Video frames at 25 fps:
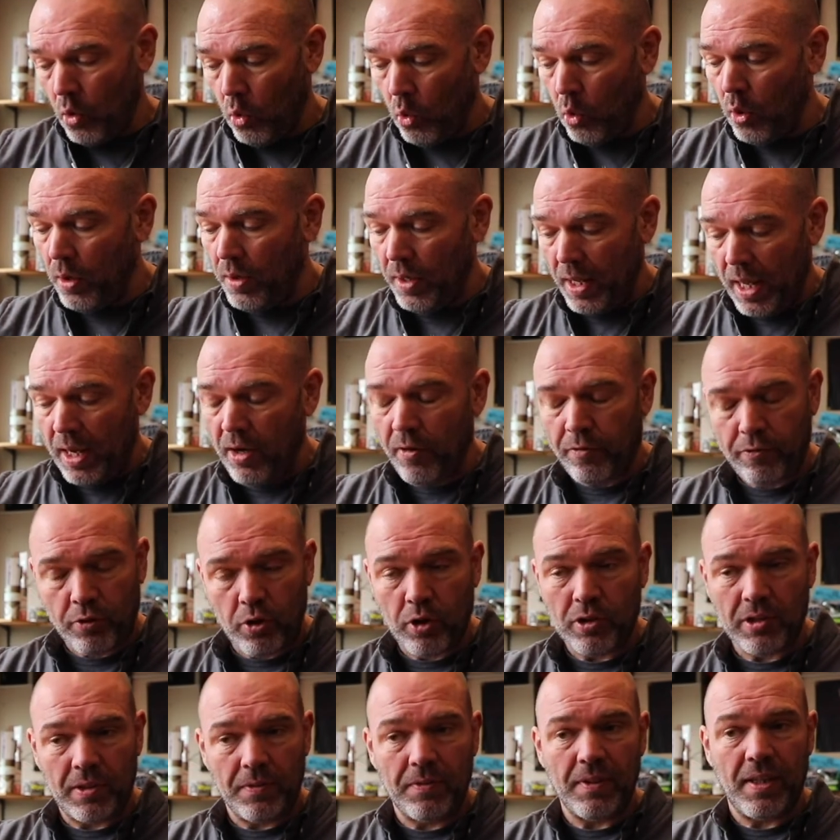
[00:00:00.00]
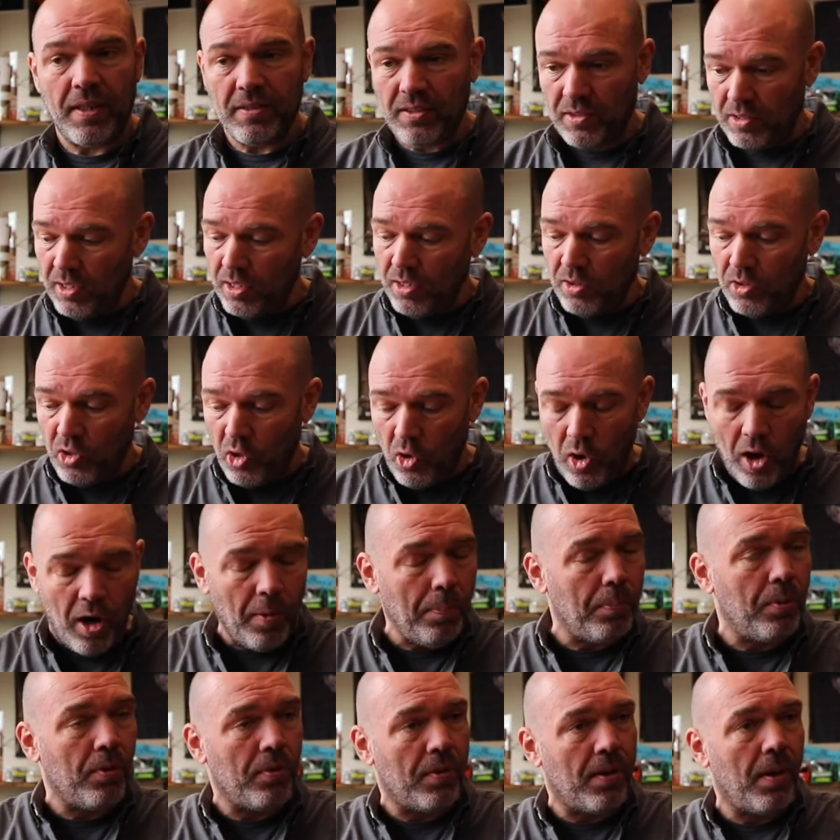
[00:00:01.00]
And of course, if there's still no
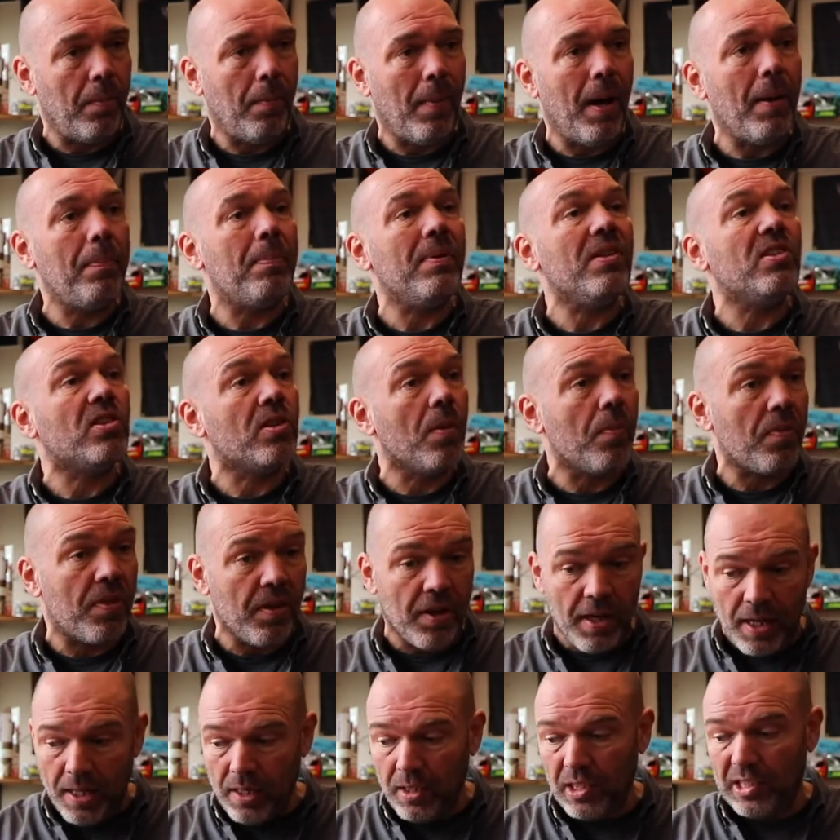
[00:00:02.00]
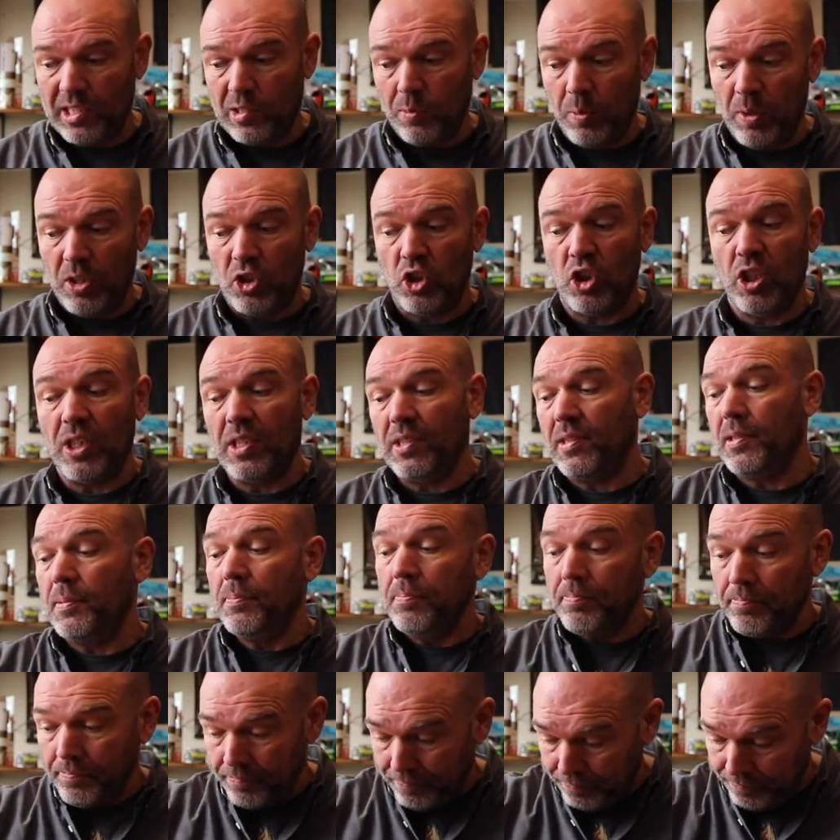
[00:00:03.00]
output, there might be something else which is
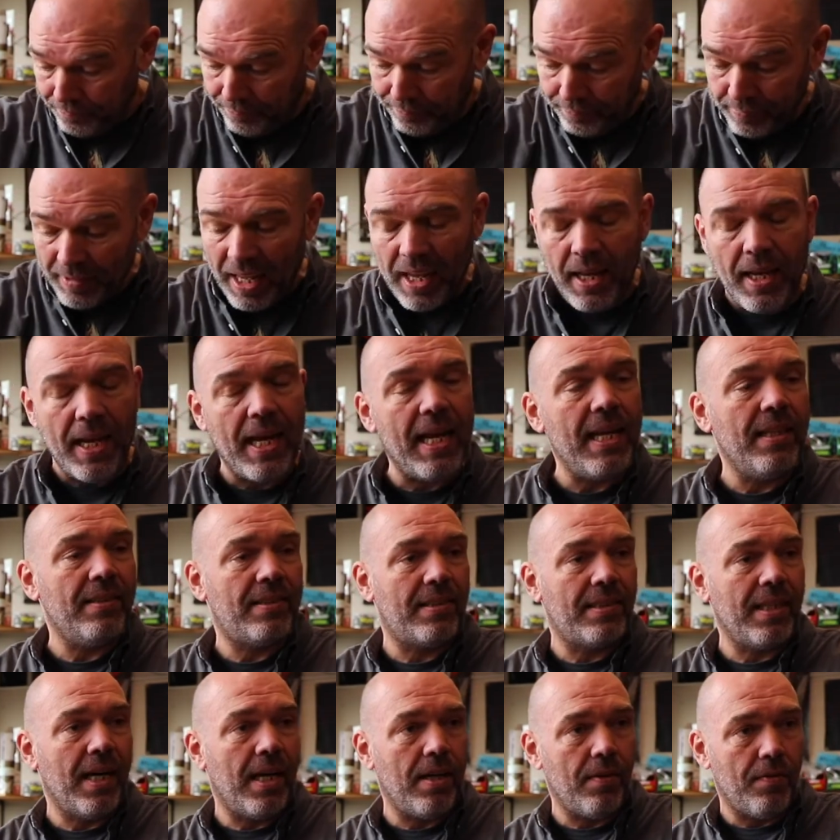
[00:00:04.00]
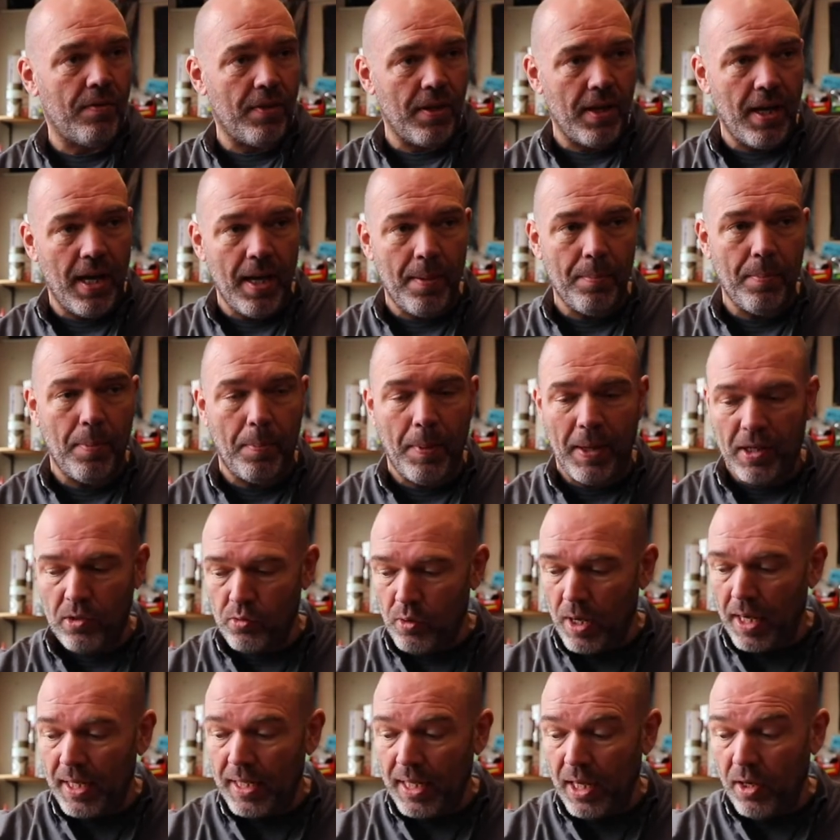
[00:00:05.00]
inside of the amp. But
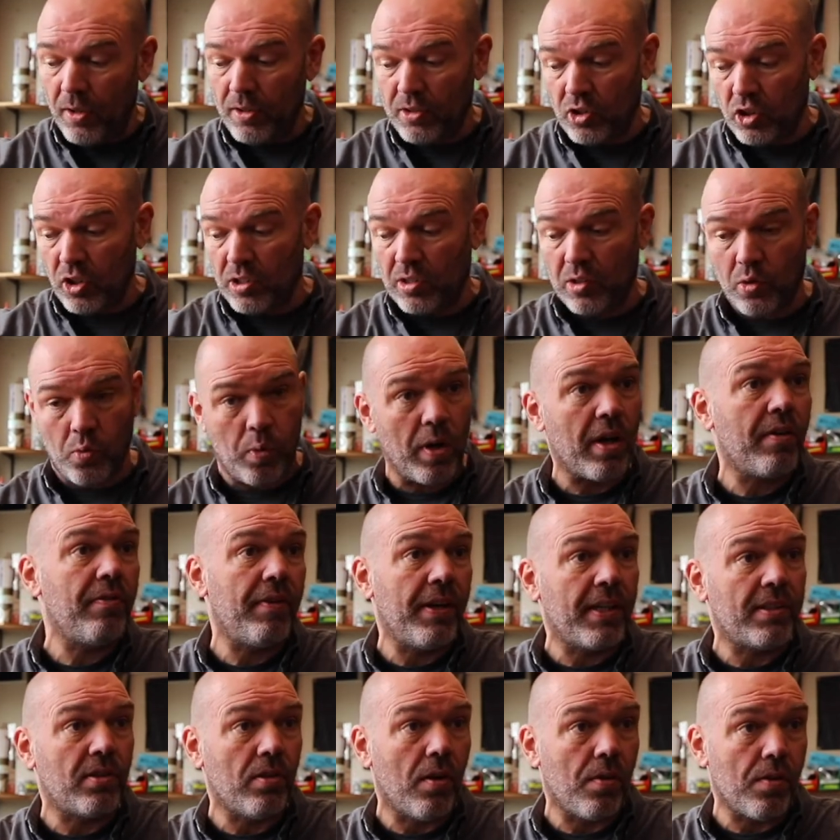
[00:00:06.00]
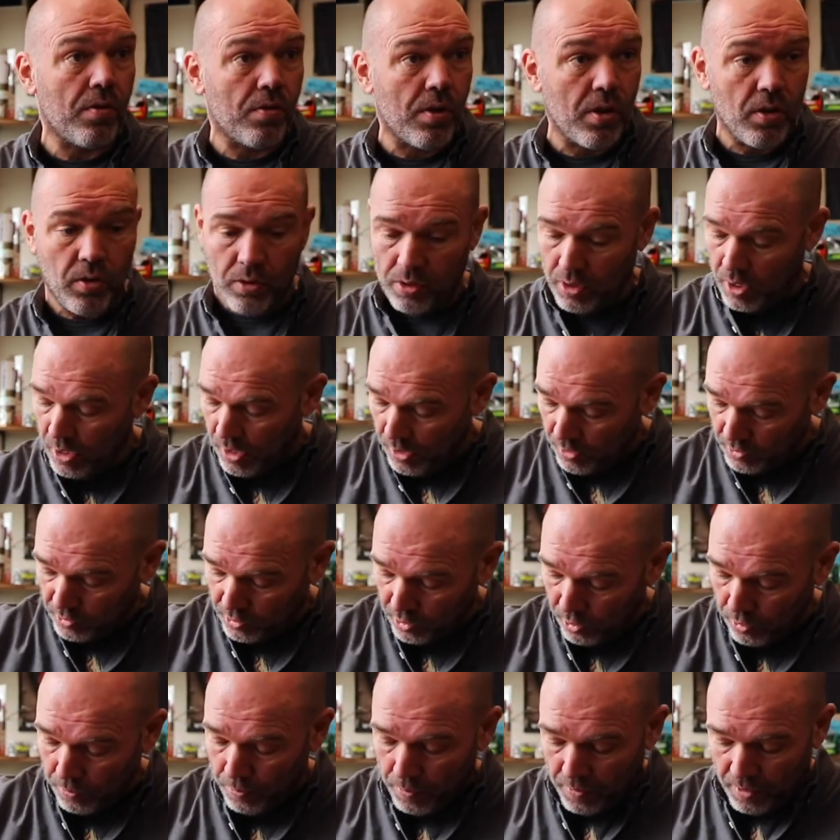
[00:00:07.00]
right now, it's just quick fix on the road.
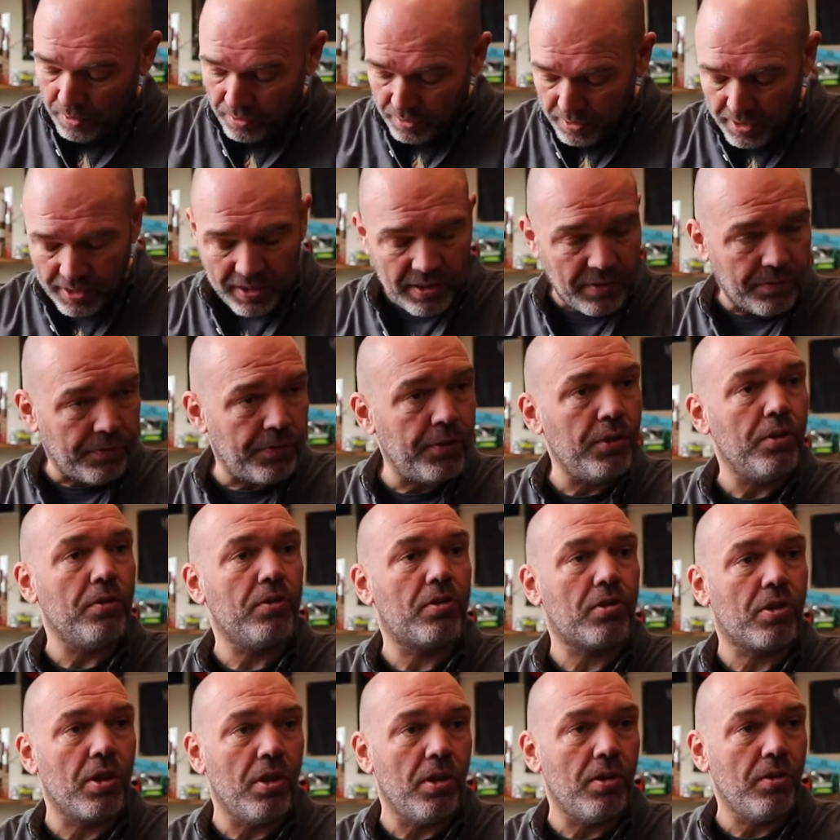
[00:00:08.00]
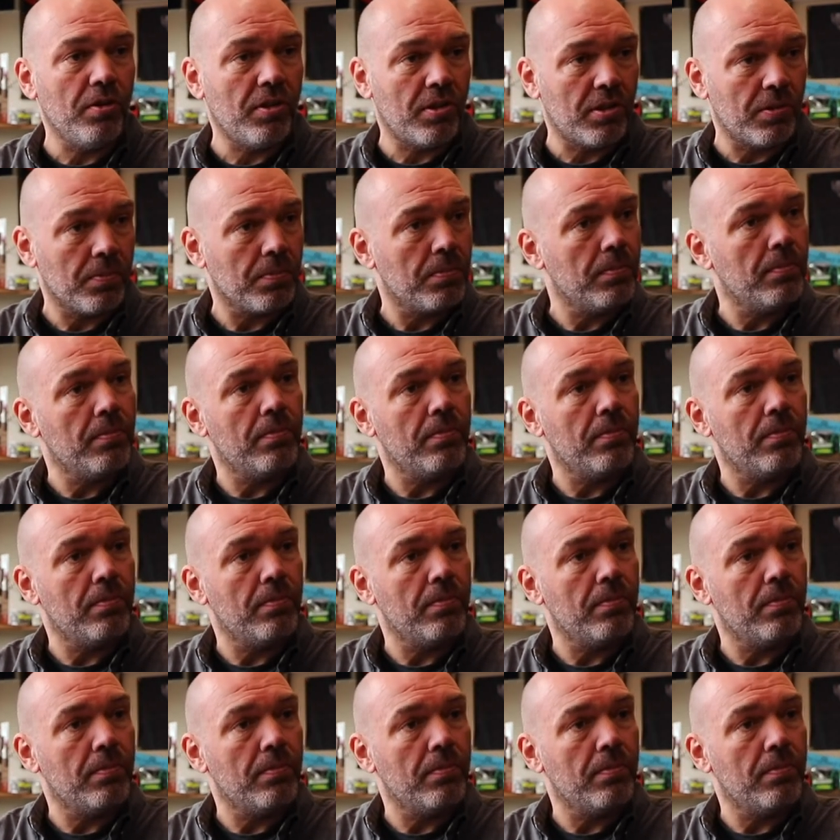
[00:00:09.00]
So this fuse goes.